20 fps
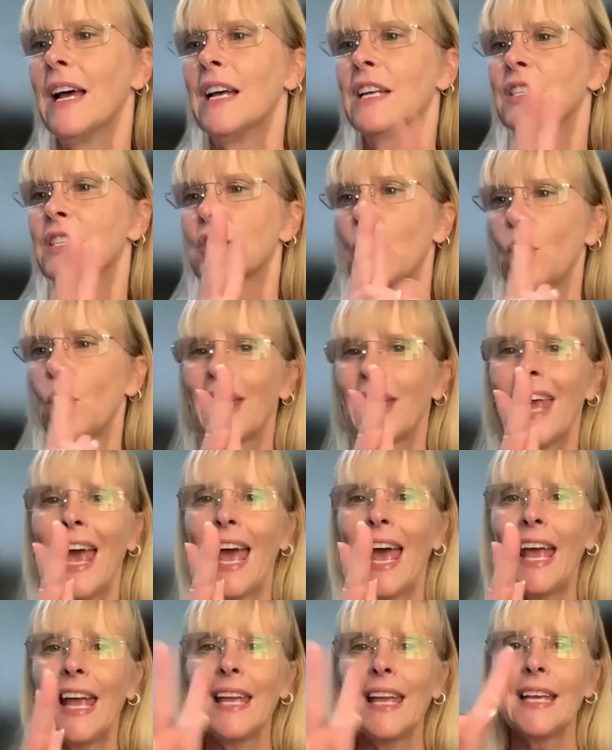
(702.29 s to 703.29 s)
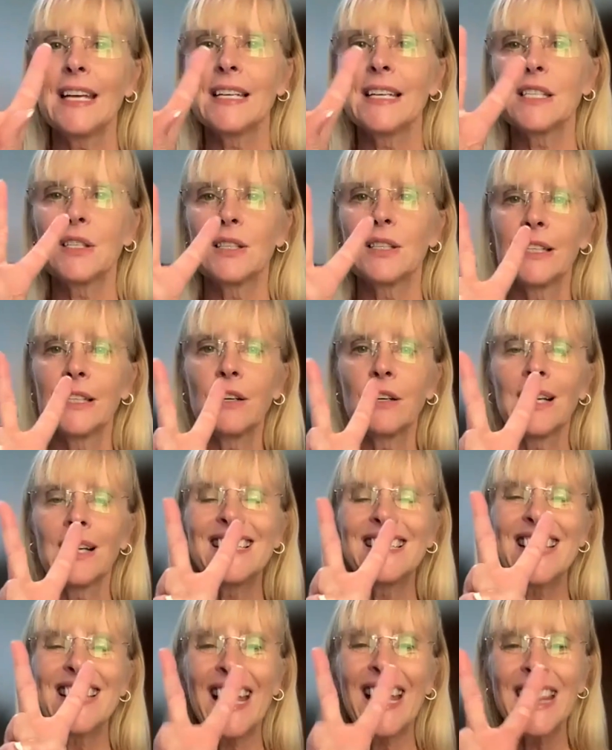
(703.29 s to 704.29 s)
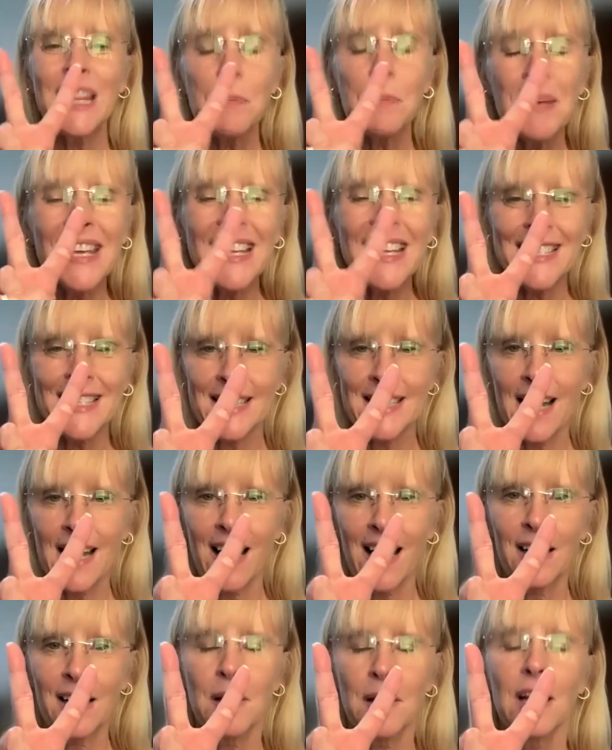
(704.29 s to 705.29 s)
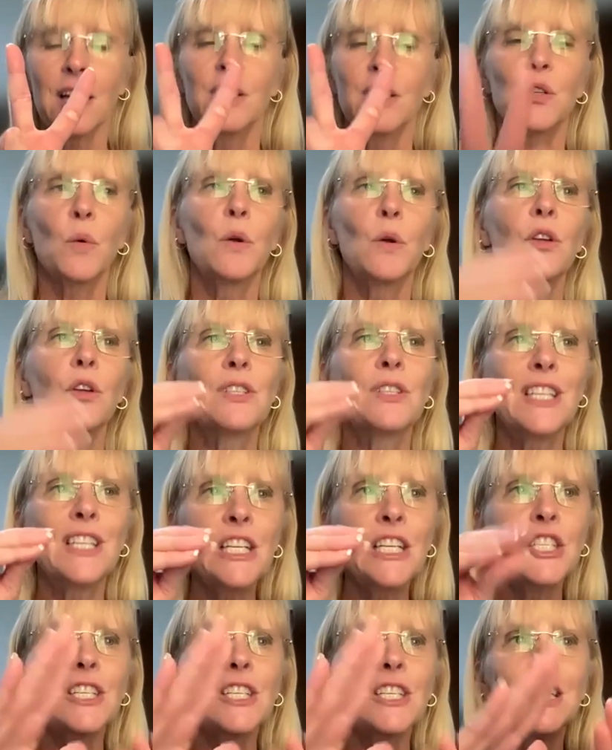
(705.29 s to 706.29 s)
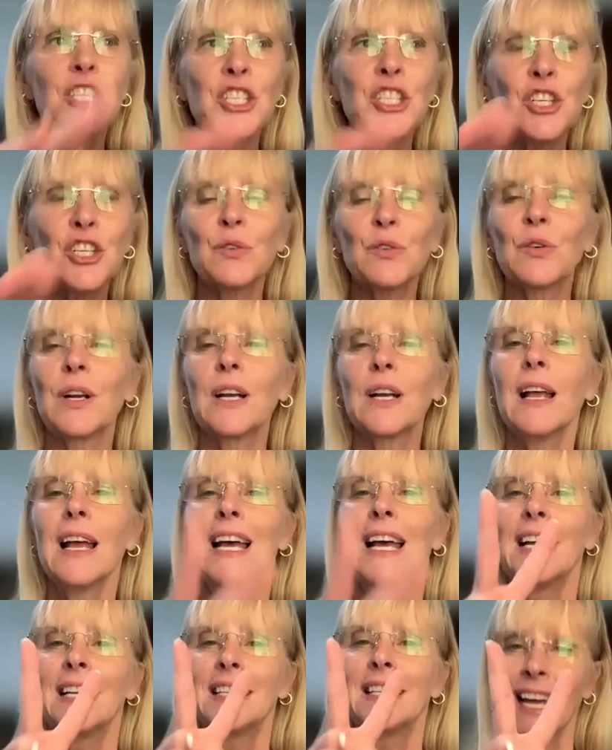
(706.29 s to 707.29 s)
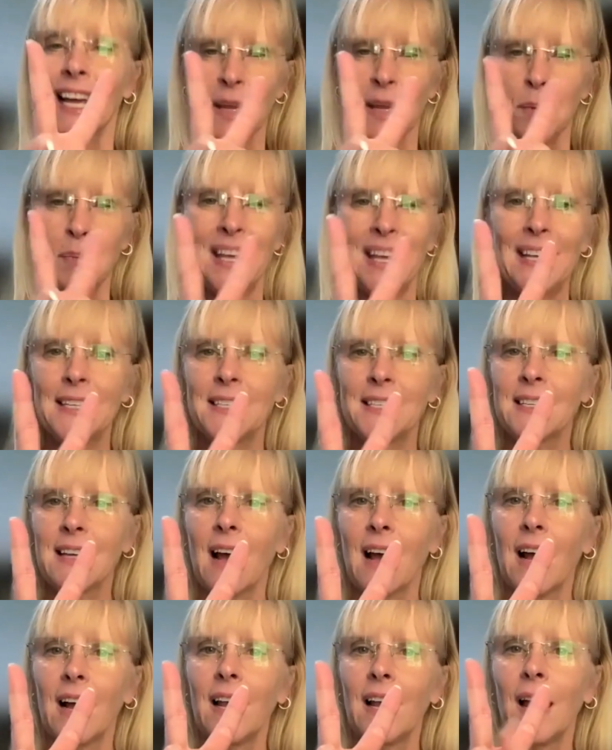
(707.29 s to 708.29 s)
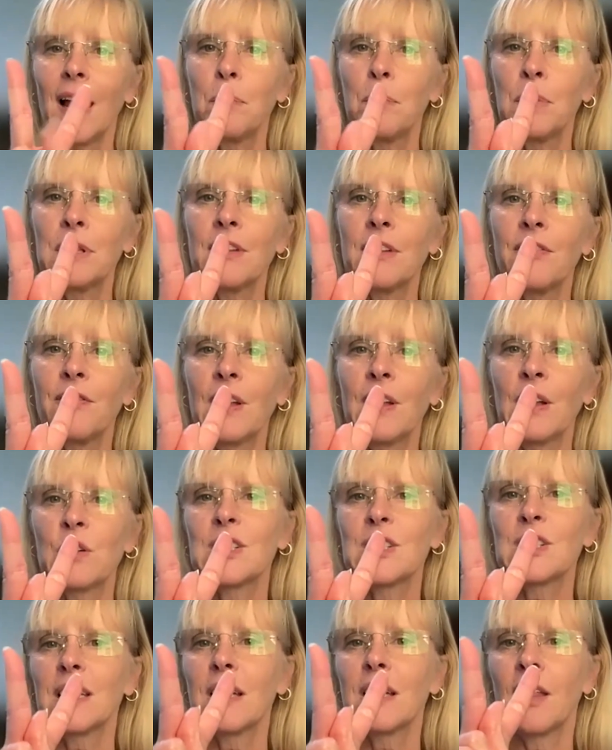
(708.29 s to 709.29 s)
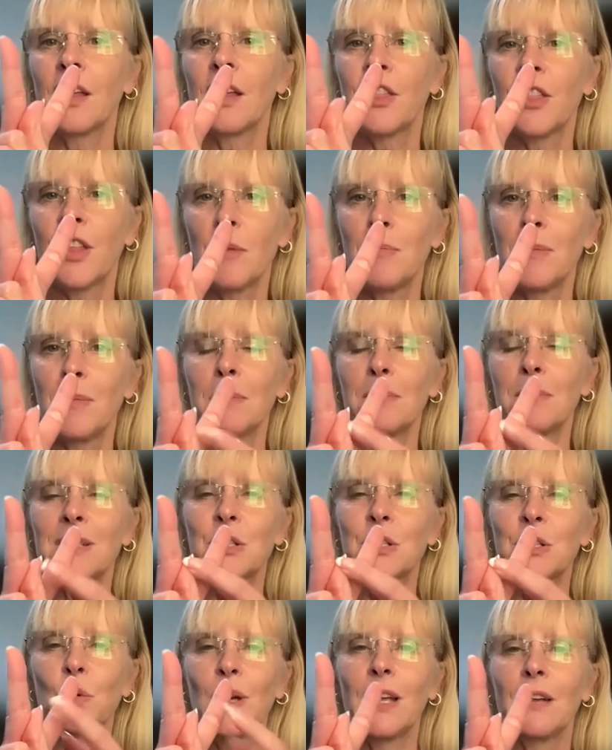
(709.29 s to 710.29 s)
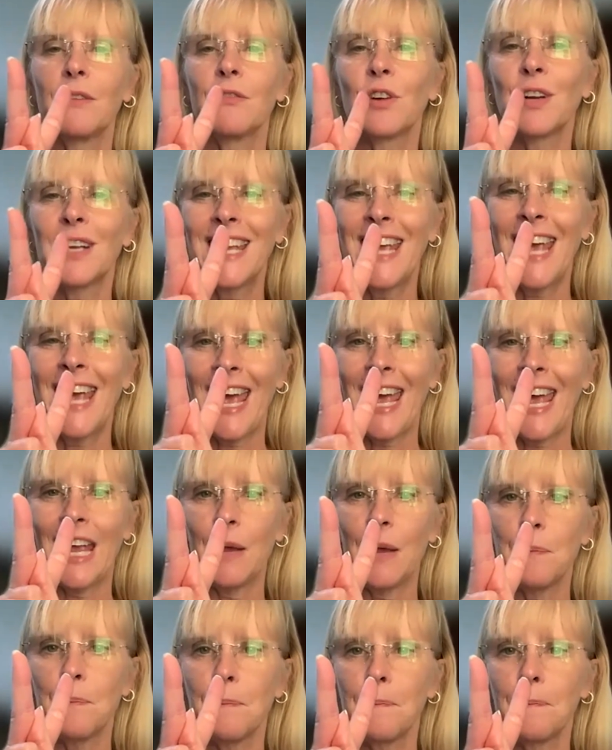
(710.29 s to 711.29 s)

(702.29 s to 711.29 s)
So K is literally take the peace sign. So when you're teaching the children, take the peace sign and put the thumb in between for K.